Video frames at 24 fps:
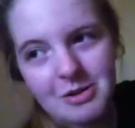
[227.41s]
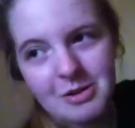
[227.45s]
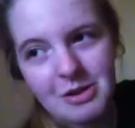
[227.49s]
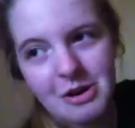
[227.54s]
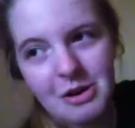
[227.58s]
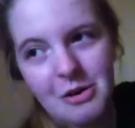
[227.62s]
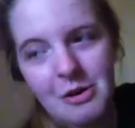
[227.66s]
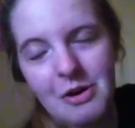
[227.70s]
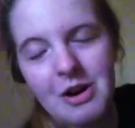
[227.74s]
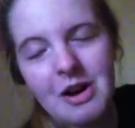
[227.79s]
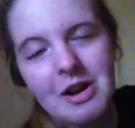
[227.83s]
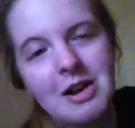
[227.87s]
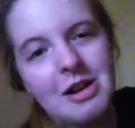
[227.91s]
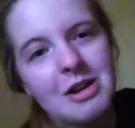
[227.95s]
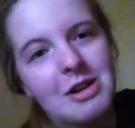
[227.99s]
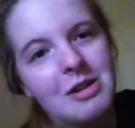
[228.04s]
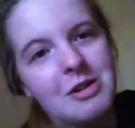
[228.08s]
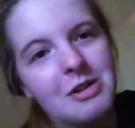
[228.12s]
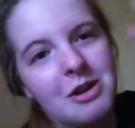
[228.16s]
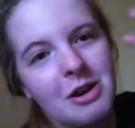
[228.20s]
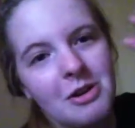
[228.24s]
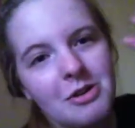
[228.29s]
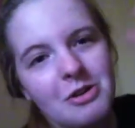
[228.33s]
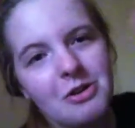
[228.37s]
So,
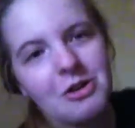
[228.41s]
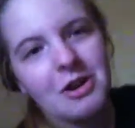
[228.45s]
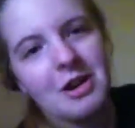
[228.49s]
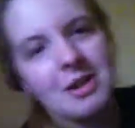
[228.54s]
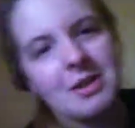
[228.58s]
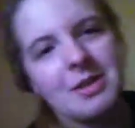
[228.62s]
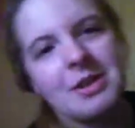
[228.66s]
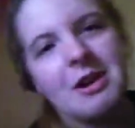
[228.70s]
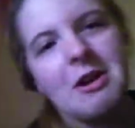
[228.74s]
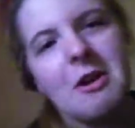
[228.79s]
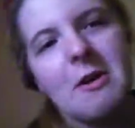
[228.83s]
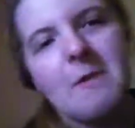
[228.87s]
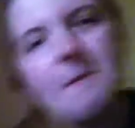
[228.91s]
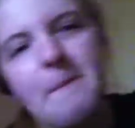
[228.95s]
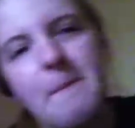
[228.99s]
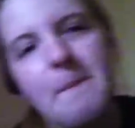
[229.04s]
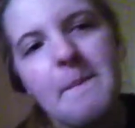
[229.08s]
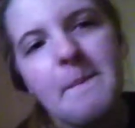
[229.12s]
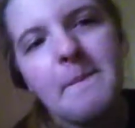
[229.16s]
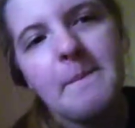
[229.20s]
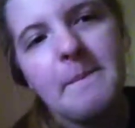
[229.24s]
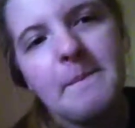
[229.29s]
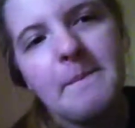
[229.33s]
talk to you guys later.